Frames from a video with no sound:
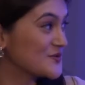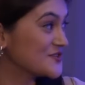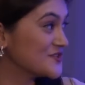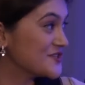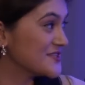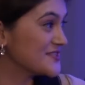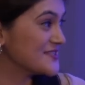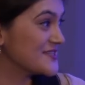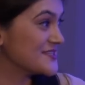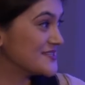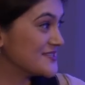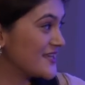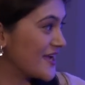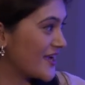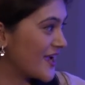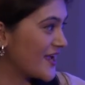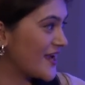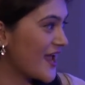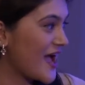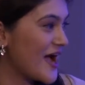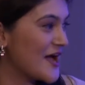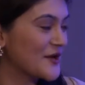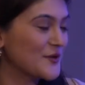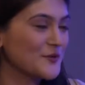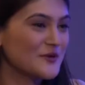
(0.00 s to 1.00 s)
which is the
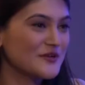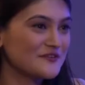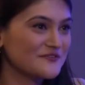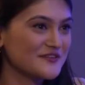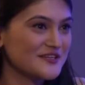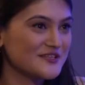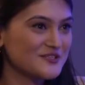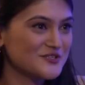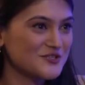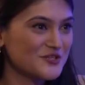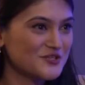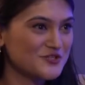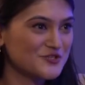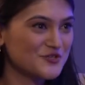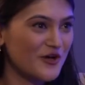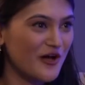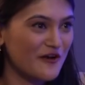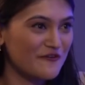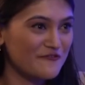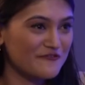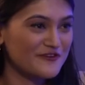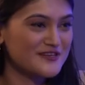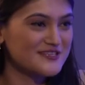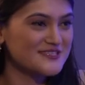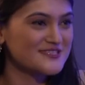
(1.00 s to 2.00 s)
second annual research
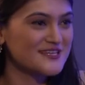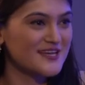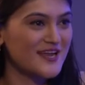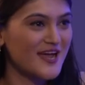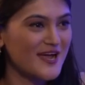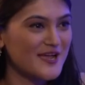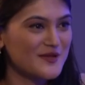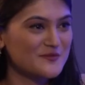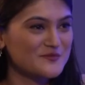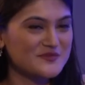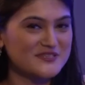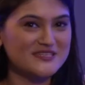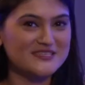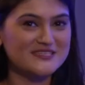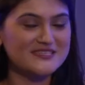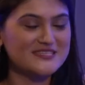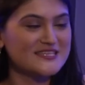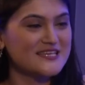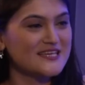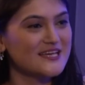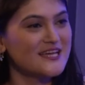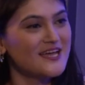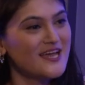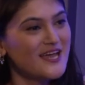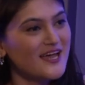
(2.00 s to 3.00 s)
conference at
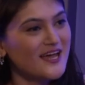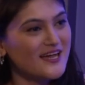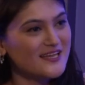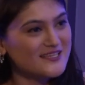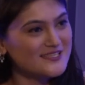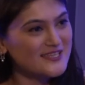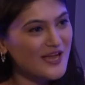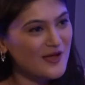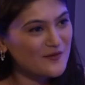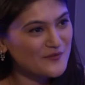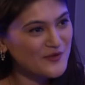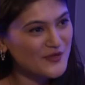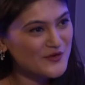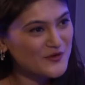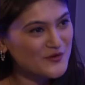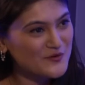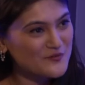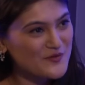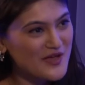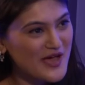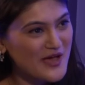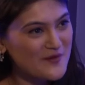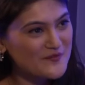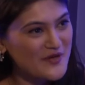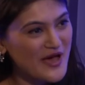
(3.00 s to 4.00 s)
IMDC. Assalamu
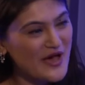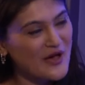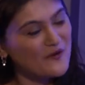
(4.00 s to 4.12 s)
alaikum, ma'am.